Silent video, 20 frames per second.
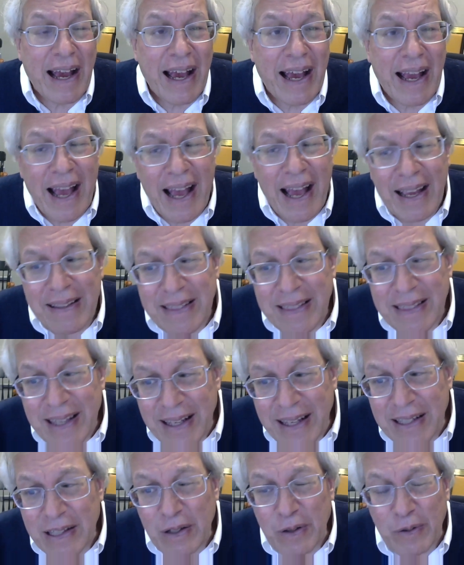I
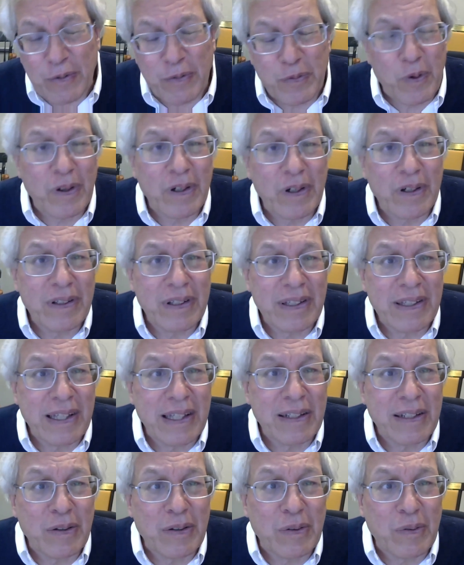think, therefore,
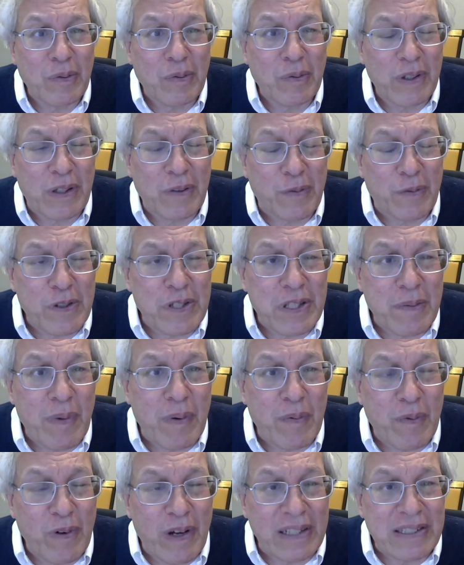that what the First
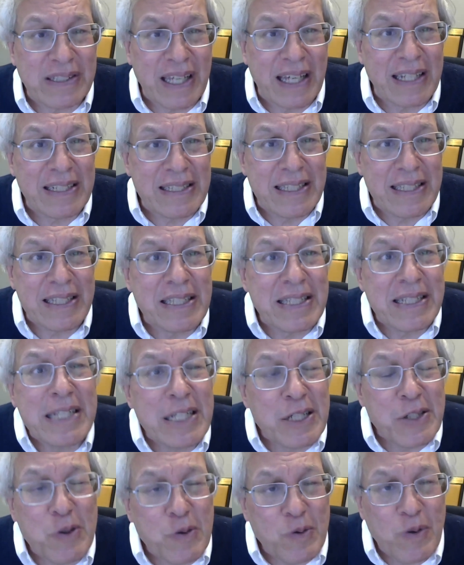Amendment rests on is this
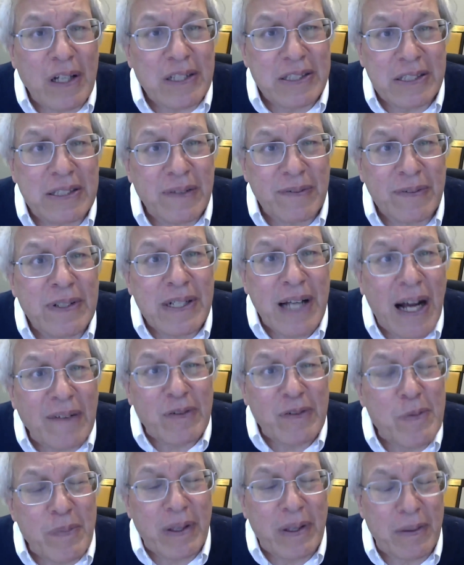distrust of
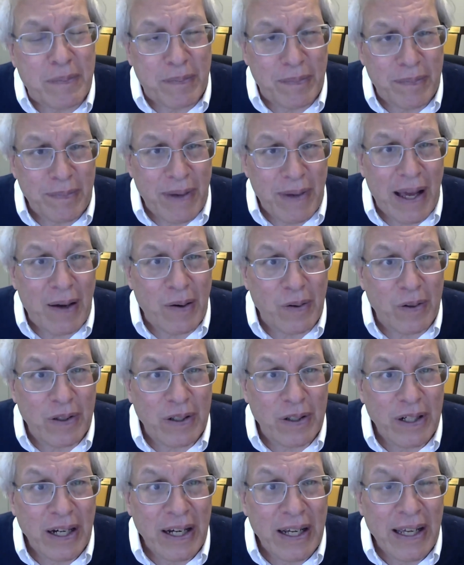government
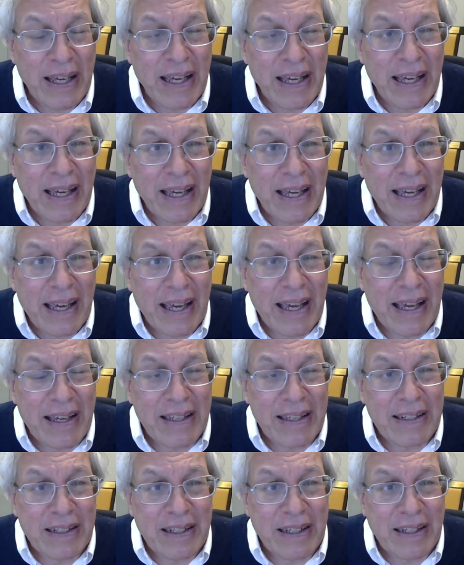power
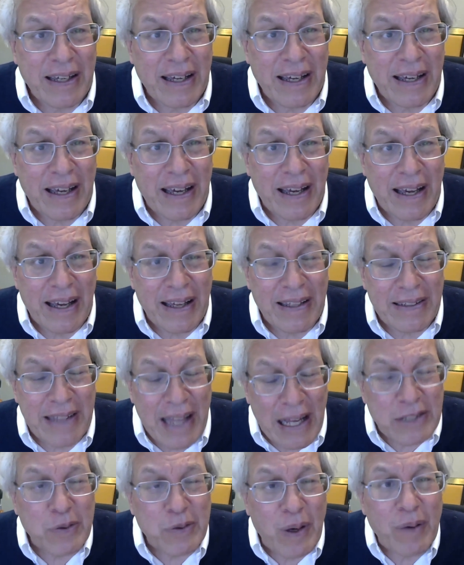and
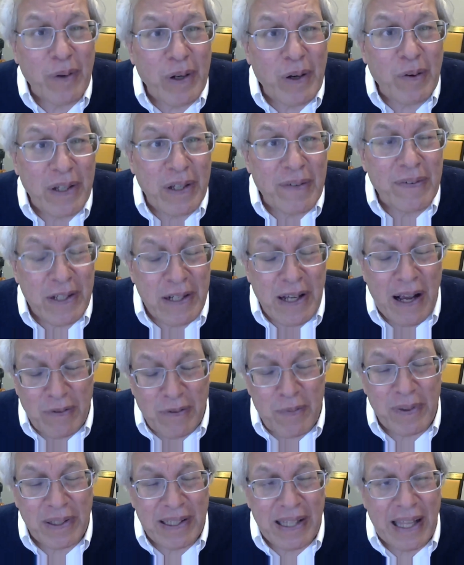that's why we don't give the
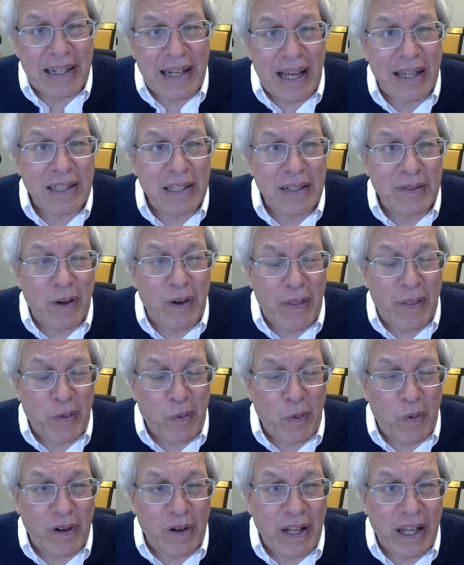government that kind of
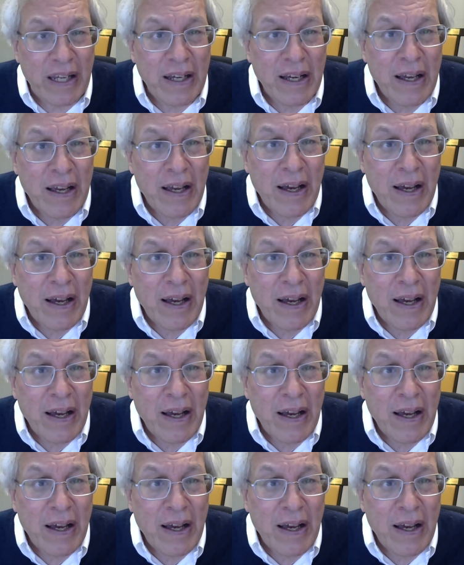authority.